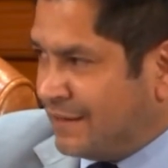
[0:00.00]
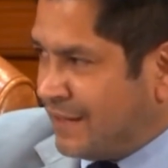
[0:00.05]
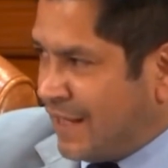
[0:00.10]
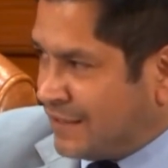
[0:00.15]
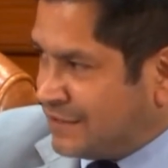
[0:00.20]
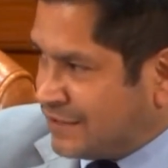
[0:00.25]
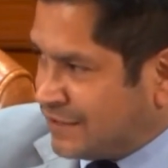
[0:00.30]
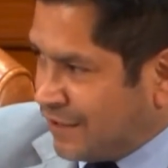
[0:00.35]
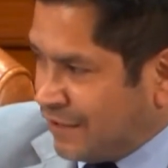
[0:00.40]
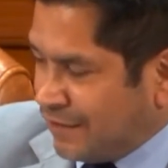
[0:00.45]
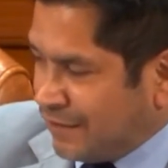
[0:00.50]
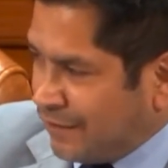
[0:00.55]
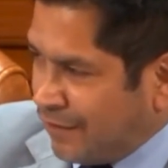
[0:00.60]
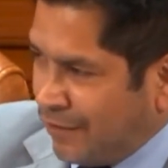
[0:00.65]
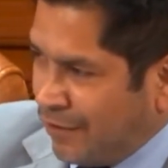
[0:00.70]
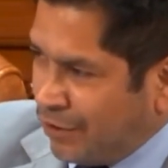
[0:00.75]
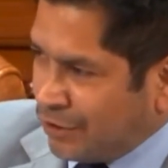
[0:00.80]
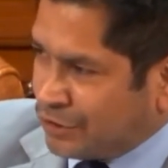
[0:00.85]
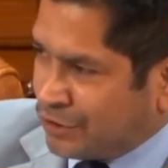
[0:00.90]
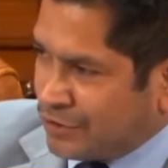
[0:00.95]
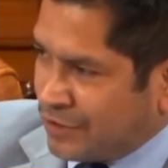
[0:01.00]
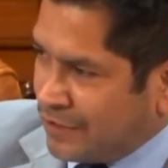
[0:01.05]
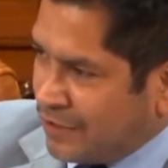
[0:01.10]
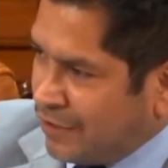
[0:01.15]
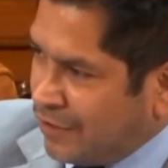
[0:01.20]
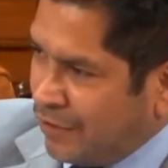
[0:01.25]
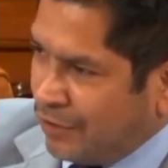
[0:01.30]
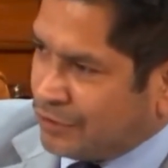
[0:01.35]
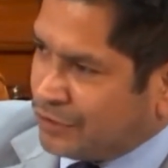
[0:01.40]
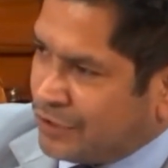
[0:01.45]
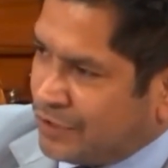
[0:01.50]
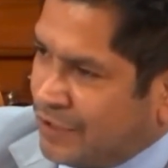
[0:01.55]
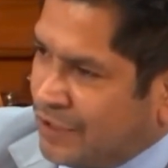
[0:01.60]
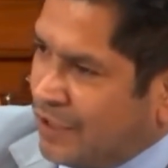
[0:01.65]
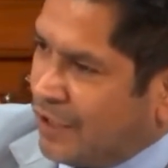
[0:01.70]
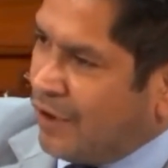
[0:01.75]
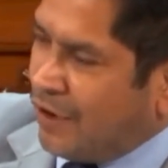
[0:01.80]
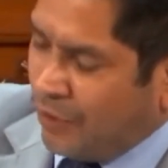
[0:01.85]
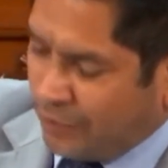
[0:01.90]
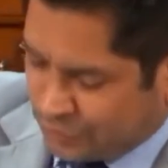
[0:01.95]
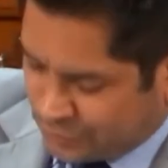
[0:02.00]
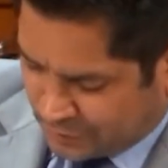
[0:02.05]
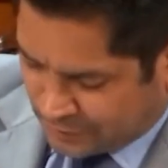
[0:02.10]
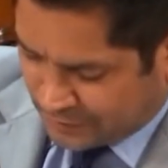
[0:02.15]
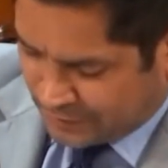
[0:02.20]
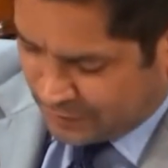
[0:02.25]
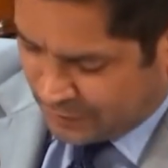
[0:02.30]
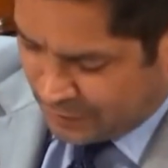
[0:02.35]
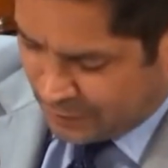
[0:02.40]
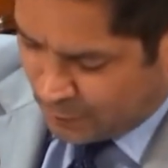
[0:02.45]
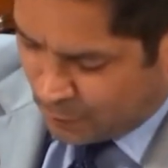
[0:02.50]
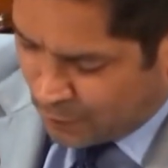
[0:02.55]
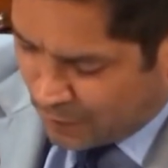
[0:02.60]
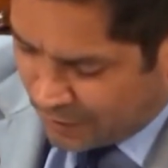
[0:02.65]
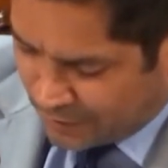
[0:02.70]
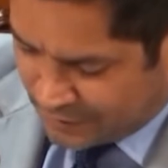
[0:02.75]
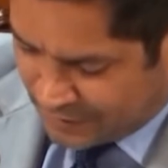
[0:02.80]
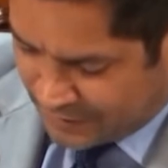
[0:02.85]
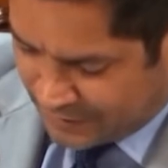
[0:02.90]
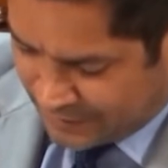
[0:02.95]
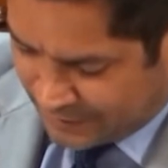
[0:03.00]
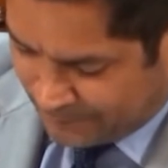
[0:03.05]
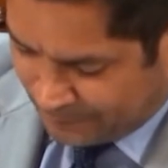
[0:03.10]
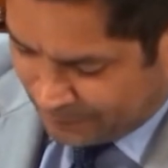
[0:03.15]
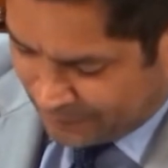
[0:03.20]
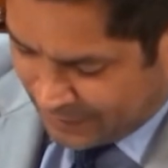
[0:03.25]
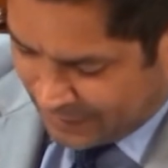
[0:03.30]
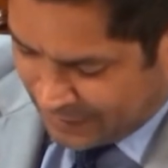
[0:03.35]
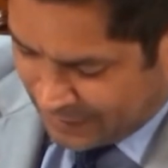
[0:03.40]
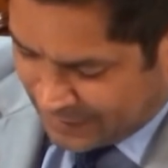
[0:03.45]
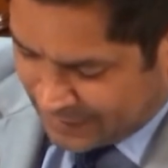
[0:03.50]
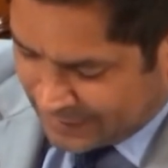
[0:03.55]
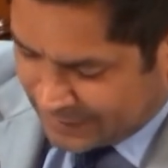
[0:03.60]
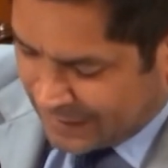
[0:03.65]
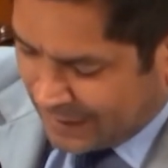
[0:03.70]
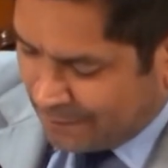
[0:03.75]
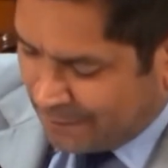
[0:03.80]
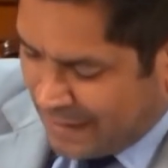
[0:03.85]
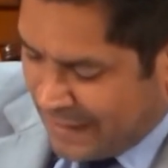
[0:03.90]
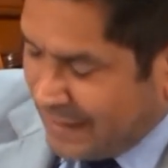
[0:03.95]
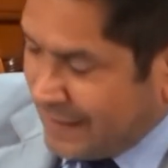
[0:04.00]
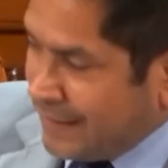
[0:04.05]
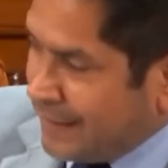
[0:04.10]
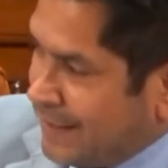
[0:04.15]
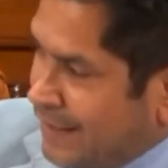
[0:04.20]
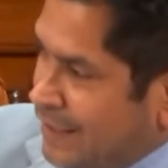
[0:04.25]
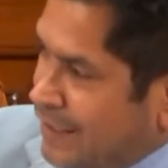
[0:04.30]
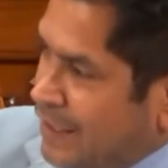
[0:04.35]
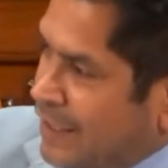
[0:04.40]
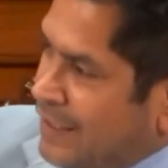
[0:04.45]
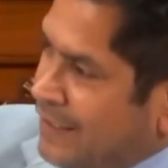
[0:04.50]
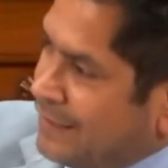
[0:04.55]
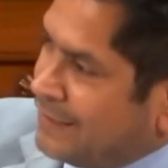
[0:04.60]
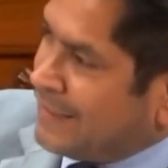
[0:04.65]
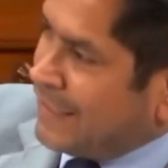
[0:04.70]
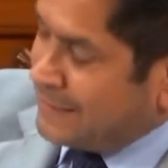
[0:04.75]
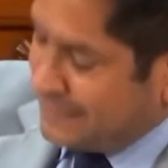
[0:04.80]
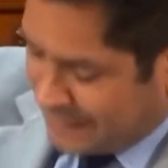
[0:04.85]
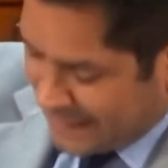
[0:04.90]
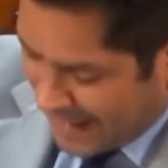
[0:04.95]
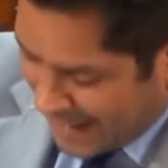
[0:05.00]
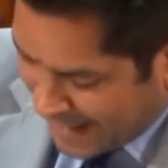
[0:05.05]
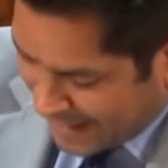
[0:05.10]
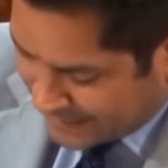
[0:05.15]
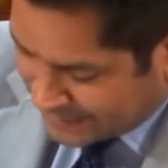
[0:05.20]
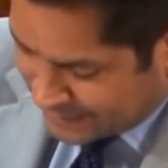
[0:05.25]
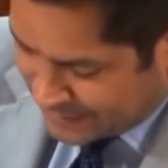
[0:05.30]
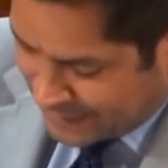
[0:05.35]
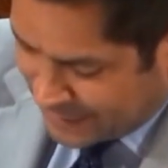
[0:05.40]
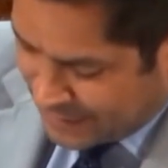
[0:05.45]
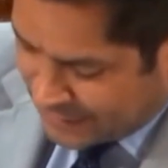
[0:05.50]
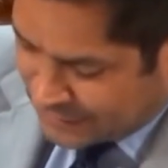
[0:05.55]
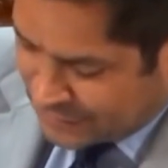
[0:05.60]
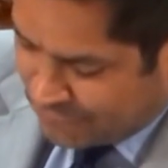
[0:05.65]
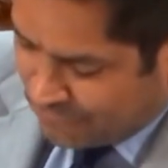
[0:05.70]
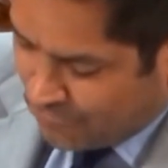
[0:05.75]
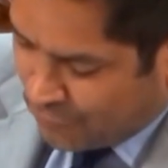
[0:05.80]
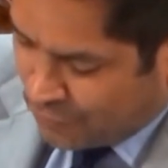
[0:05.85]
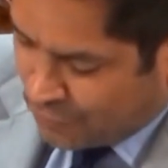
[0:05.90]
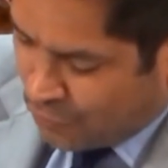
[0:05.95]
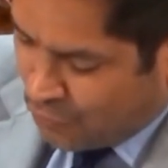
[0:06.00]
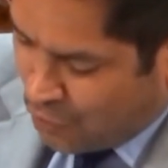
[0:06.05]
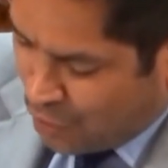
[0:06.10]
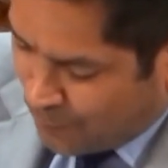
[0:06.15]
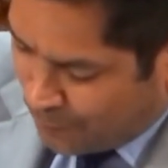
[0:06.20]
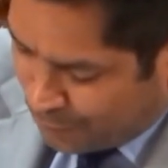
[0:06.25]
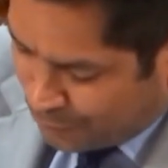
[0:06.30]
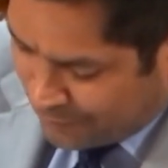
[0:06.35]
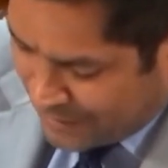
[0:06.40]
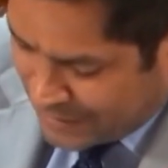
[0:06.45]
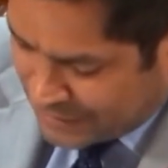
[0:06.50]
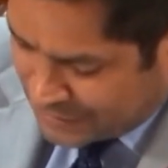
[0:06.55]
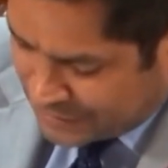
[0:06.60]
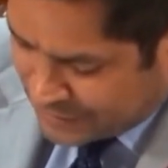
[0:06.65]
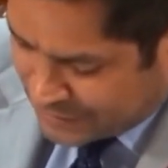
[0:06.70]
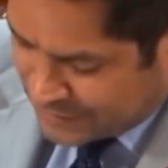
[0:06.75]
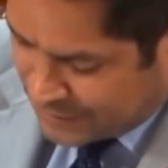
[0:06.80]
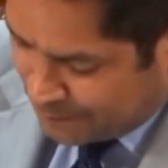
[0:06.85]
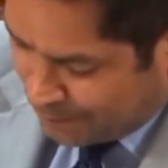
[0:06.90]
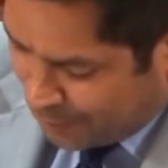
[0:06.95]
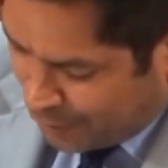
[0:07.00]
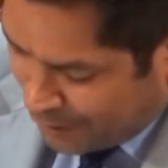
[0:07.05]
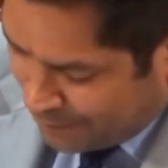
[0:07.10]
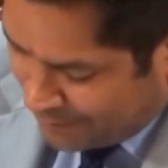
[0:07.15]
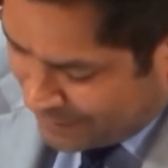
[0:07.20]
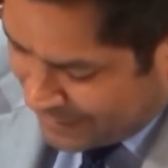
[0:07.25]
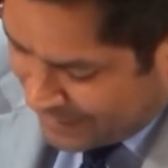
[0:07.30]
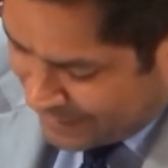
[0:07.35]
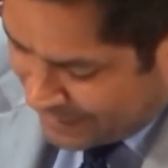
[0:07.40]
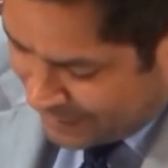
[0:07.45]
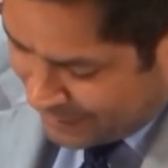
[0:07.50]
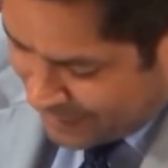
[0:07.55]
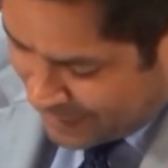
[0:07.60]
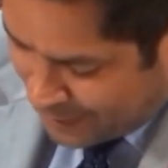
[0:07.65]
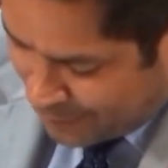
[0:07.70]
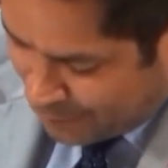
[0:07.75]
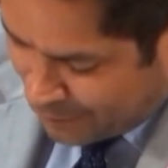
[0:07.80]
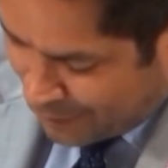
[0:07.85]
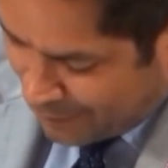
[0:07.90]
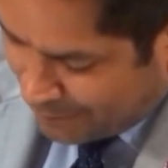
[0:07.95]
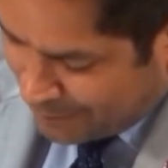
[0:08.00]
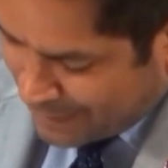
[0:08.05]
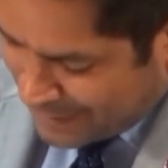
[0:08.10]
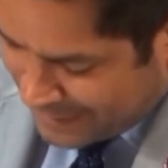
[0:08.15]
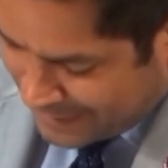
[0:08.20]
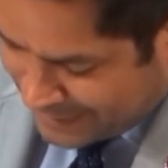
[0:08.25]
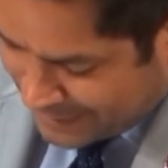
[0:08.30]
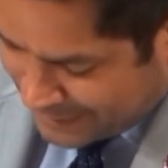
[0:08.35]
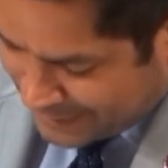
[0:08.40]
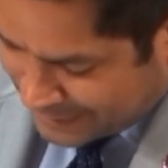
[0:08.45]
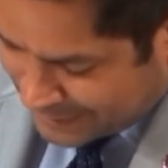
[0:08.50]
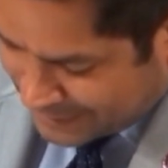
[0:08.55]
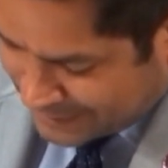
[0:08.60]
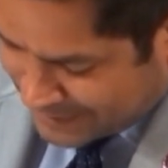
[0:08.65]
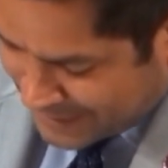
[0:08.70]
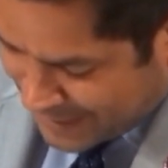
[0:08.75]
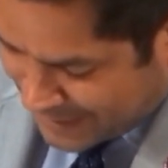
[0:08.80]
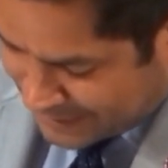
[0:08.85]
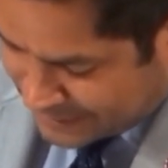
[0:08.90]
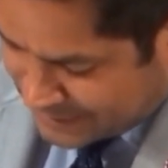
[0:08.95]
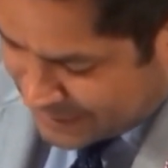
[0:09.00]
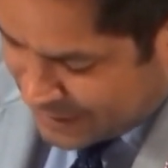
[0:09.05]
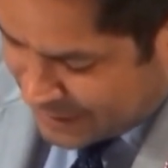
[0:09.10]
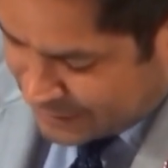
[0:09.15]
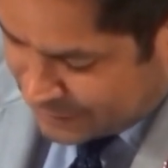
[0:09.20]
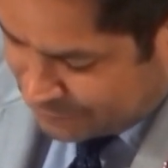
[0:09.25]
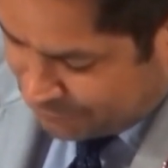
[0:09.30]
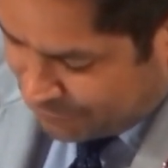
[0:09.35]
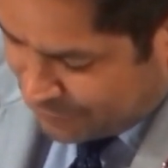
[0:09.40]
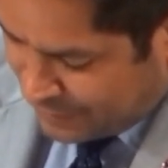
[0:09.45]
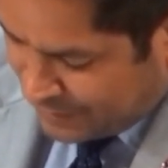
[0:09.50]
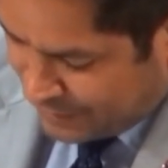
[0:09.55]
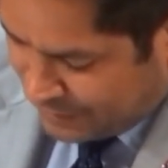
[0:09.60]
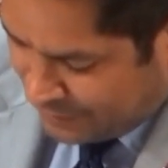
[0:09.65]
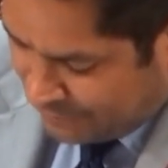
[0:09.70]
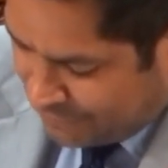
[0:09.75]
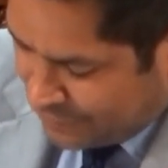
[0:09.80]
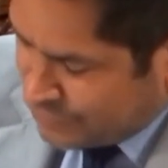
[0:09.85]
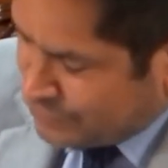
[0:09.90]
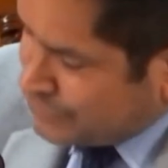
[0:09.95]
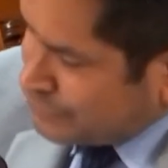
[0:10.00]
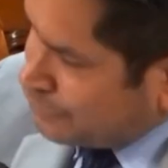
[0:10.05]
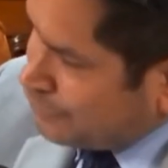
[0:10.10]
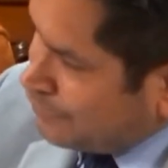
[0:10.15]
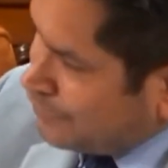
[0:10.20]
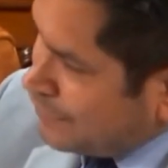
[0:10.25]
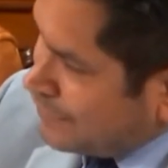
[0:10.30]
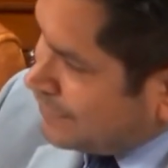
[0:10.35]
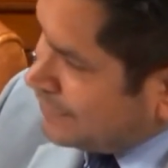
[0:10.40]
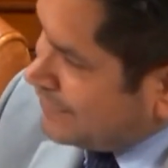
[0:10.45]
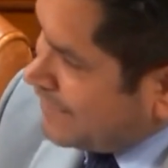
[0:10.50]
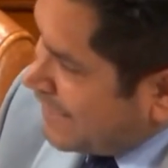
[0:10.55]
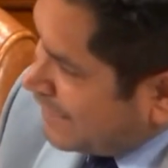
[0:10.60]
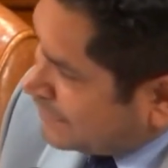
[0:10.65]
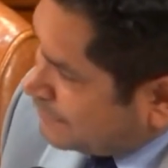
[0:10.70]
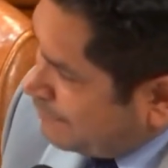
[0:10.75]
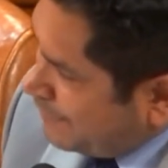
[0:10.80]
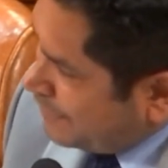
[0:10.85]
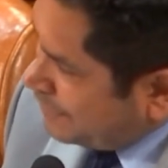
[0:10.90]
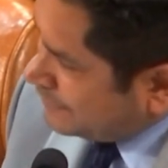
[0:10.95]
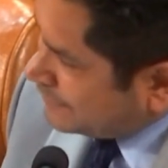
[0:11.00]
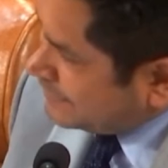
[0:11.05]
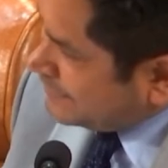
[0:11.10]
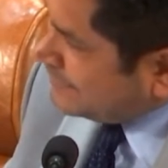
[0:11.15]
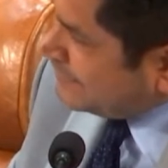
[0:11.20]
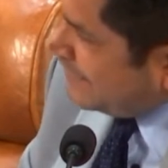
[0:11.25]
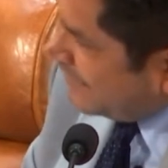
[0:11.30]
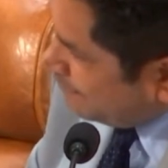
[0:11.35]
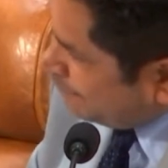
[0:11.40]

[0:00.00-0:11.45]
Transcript: That's the ultra wealthy. They made the tax cuts for corporations permanent while making the tax cuts for individual taxpayers